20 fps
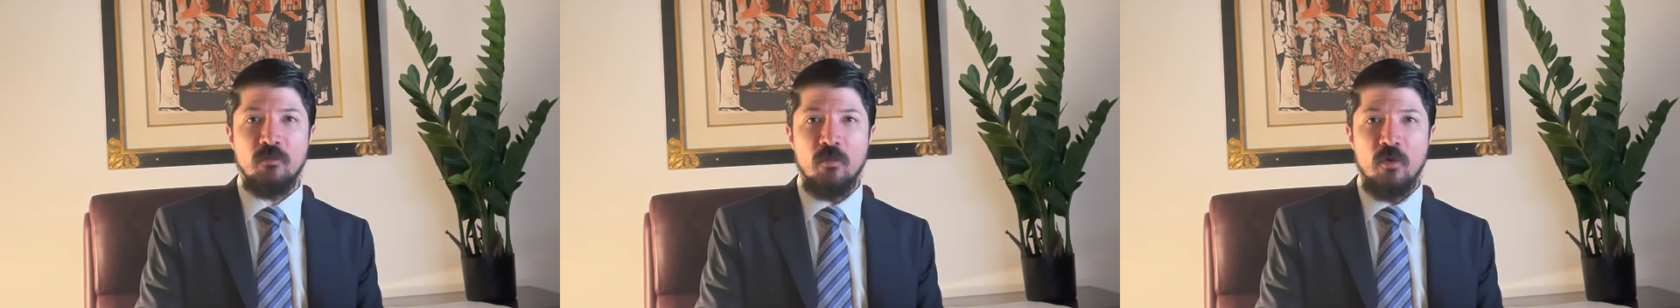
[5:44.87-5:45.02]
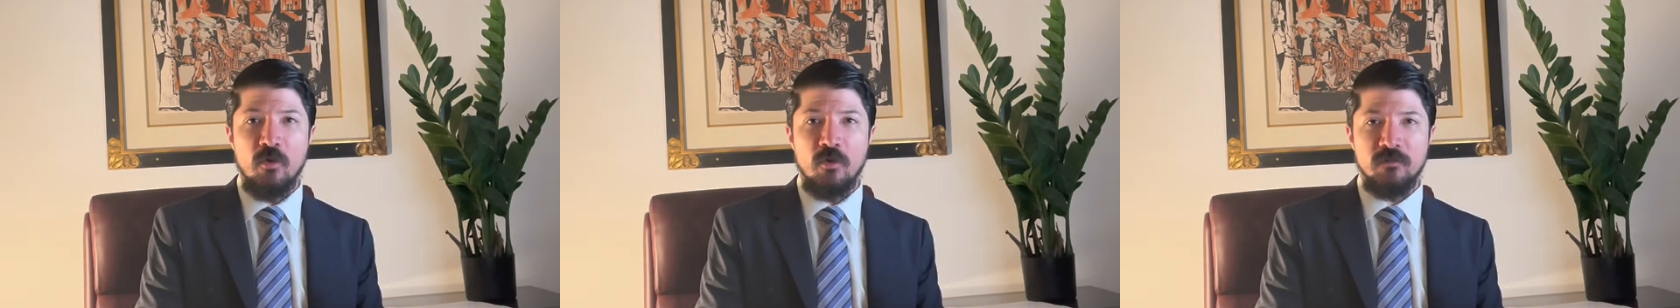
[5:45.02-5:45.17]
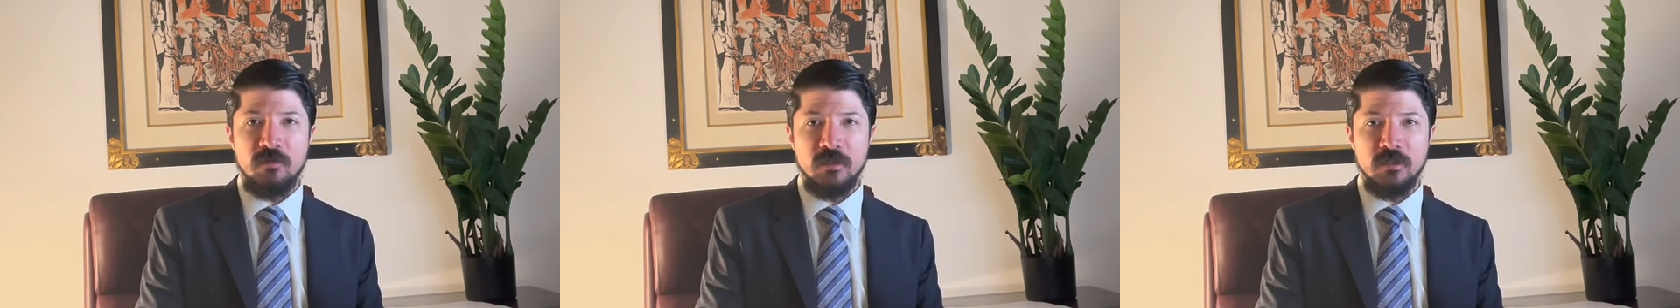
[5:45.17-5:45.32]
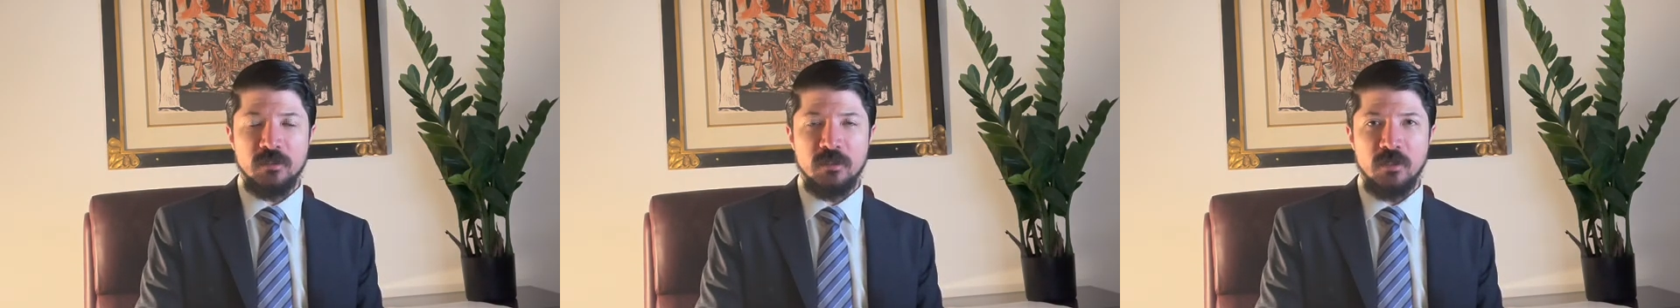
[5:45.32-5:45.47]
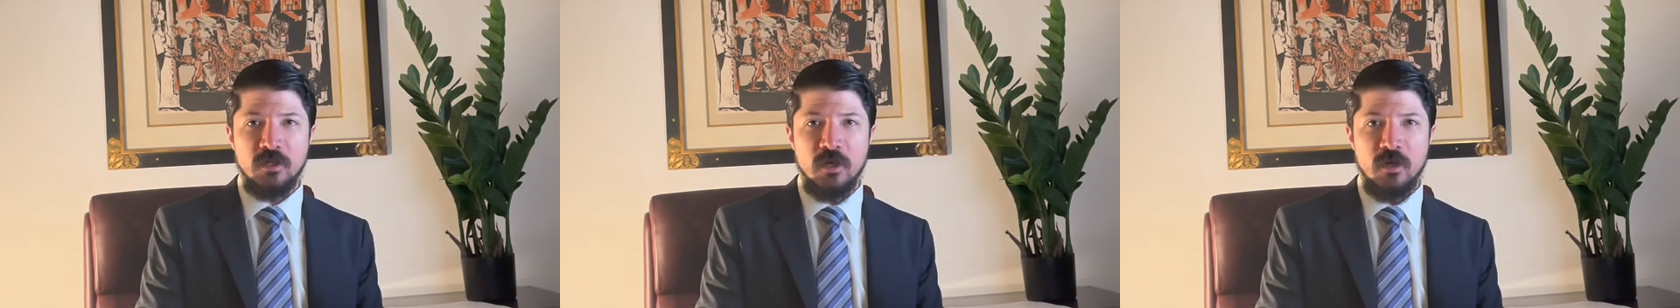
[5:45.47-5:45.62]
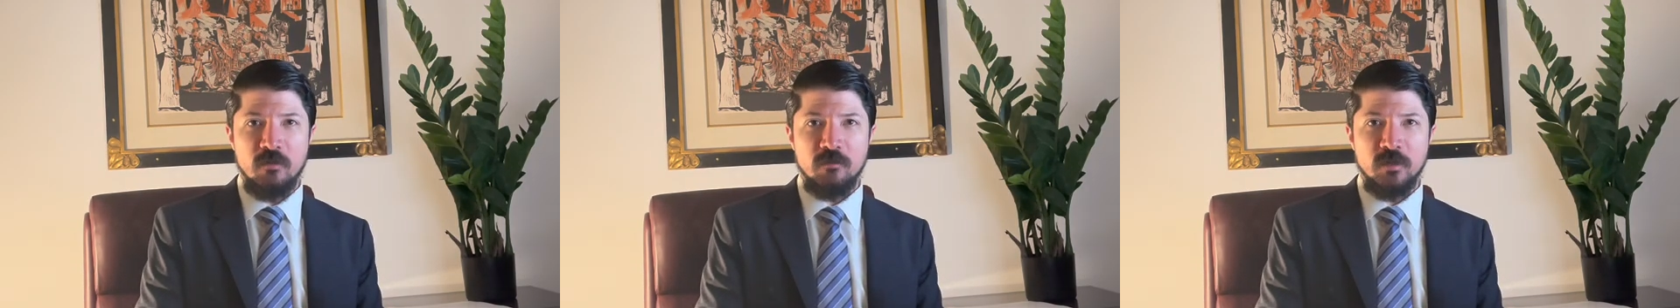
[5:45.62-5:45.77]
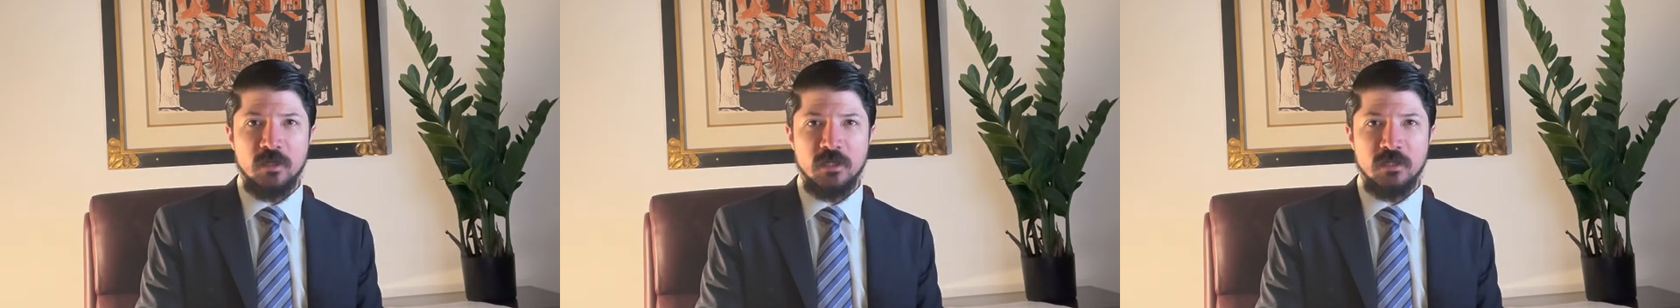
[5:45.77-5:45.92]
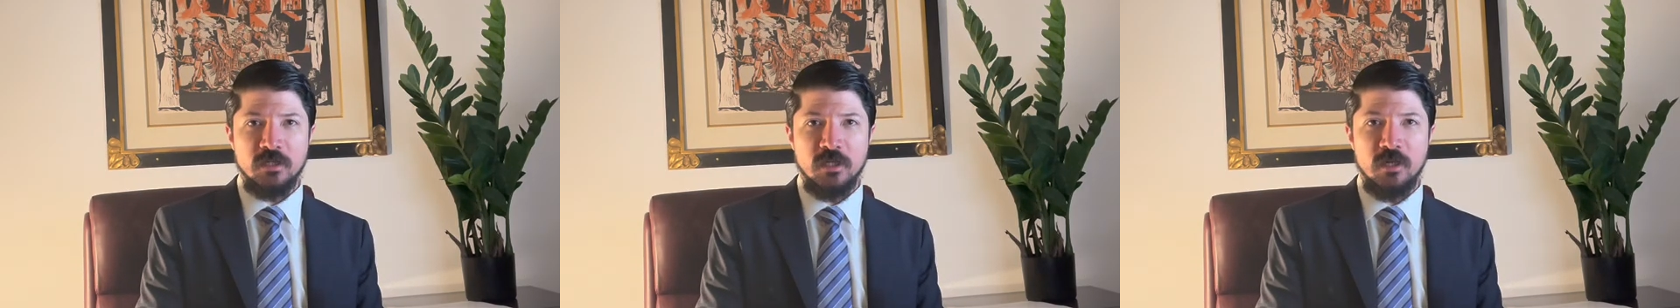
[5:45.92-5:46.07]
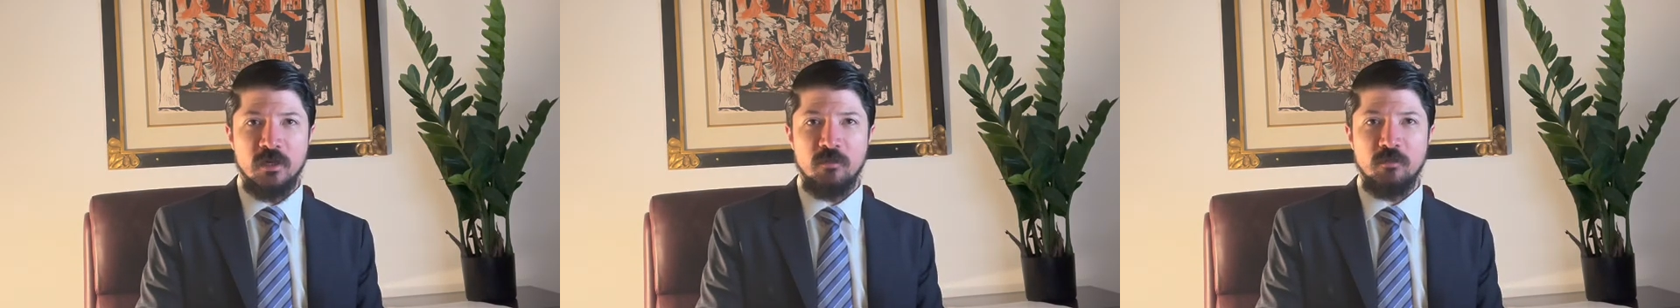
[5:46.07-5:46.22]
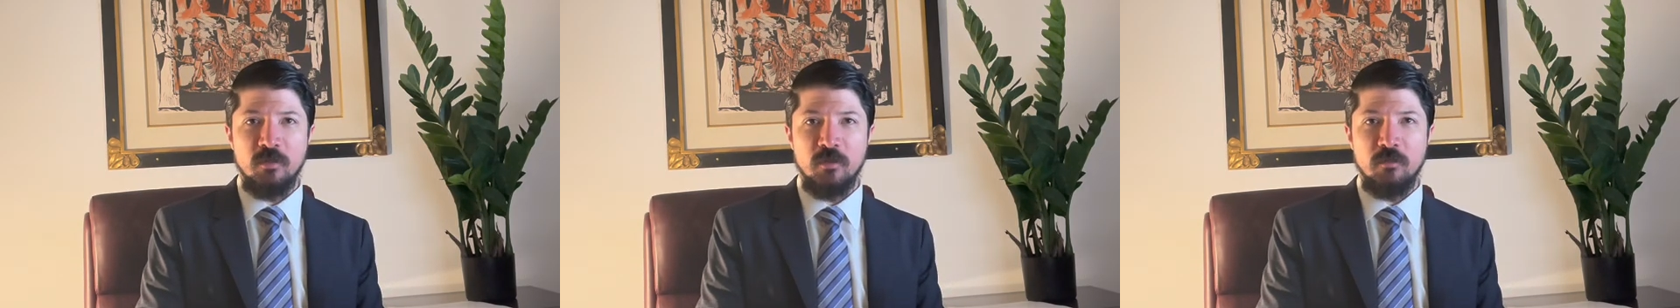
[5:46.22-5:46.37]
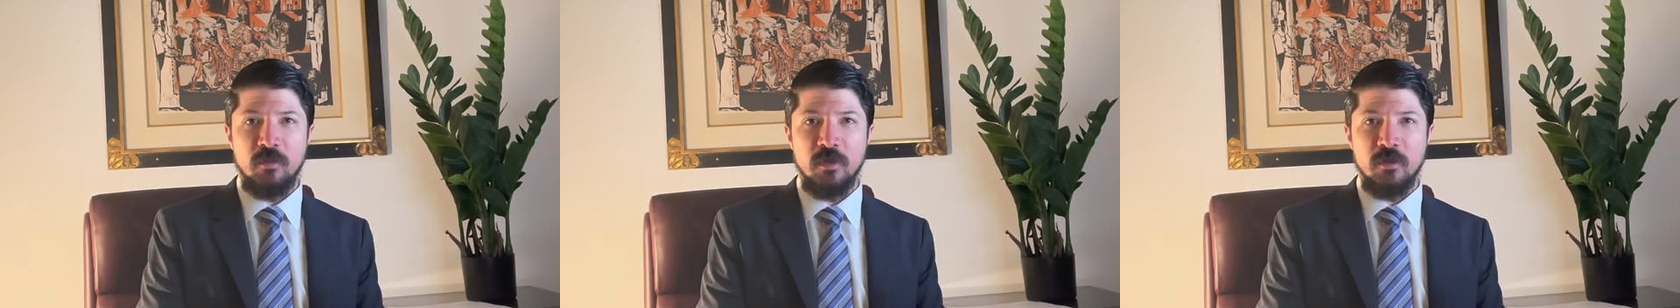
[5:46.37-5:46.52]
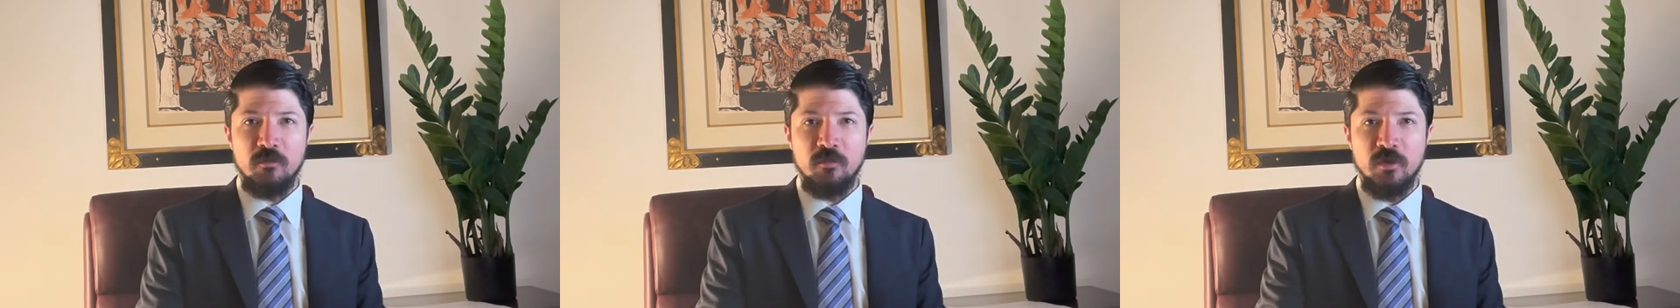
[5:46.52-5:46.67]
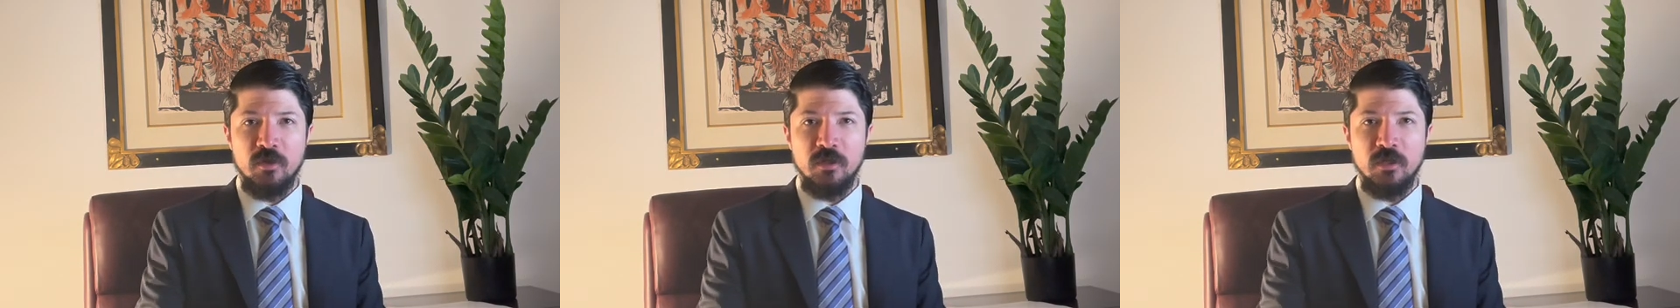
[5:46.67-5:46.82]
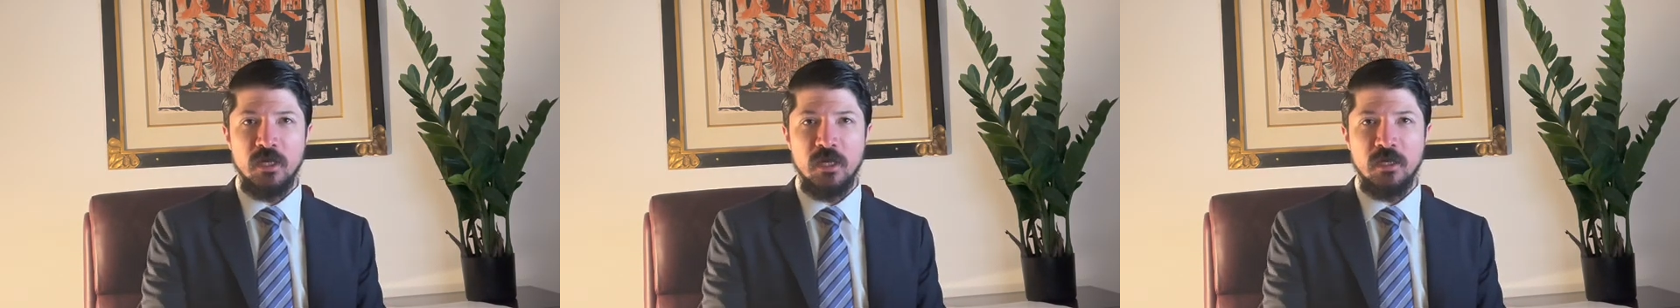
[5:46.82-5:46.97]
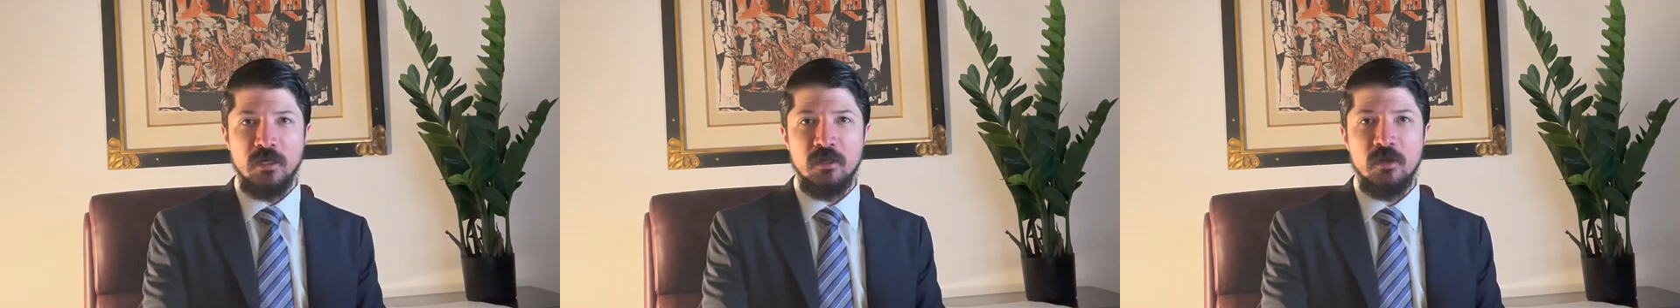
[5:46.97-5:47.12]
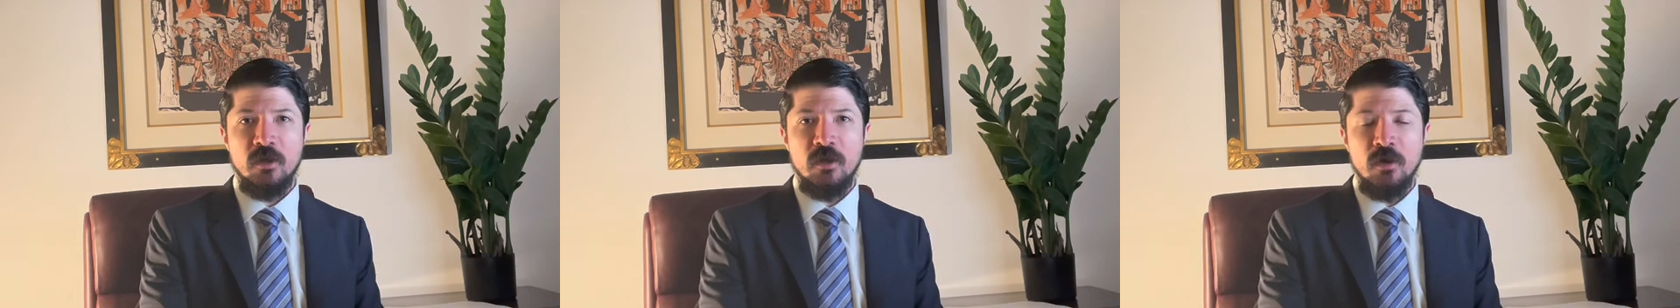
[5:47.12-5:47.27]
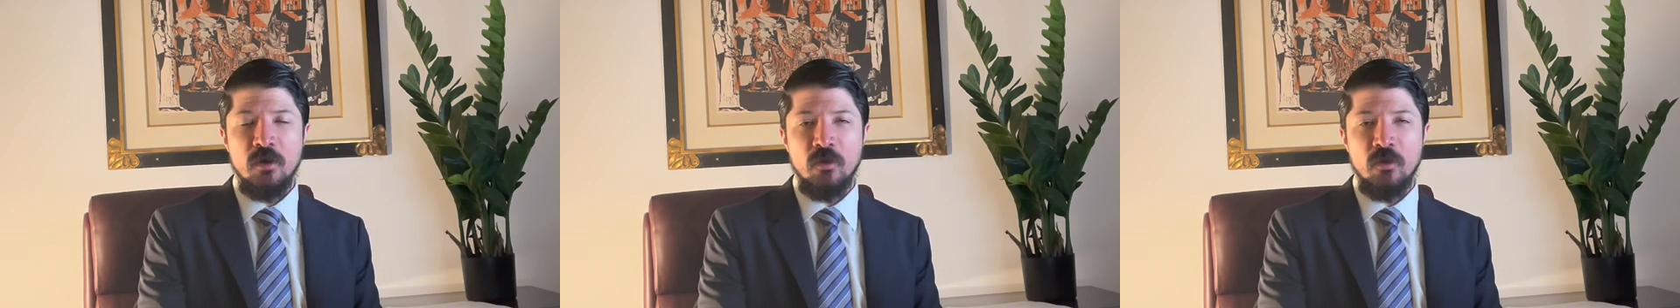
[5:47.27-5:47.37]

more of this to come can set up a big bull leg.